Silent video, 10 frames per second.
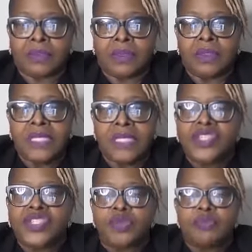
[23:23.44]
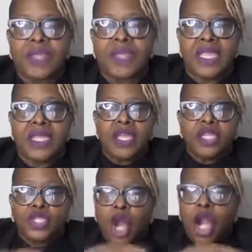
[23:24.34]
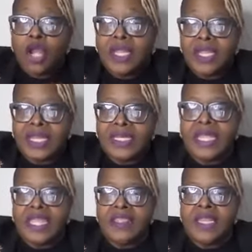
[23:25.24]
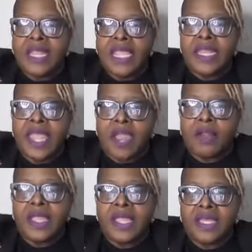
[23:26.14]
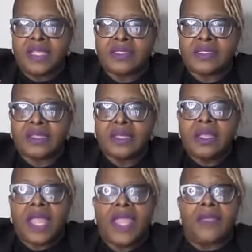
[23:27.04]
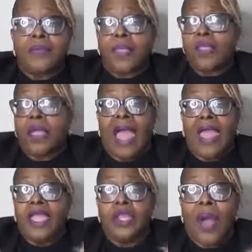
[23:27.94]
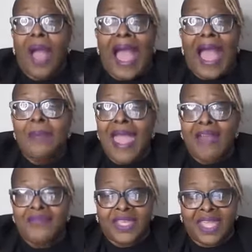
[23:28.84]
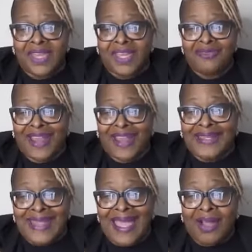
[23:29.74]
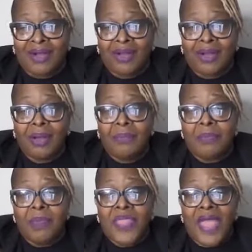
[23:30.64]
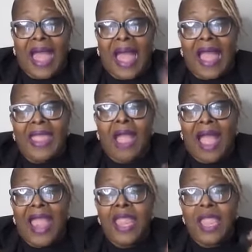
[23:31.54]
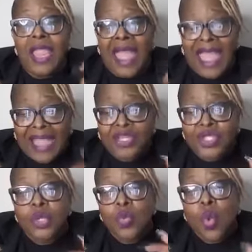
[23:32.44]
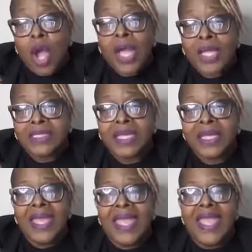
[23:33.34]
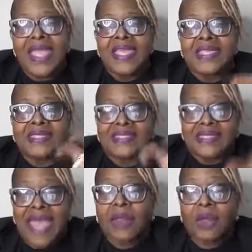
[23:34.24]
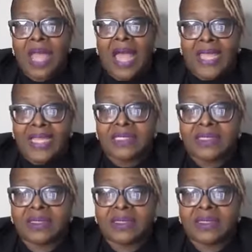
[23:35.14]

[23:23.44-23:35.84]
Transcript: needs to be targeted in areas. Like, you know, I'm advocating right now that I actually want a satellite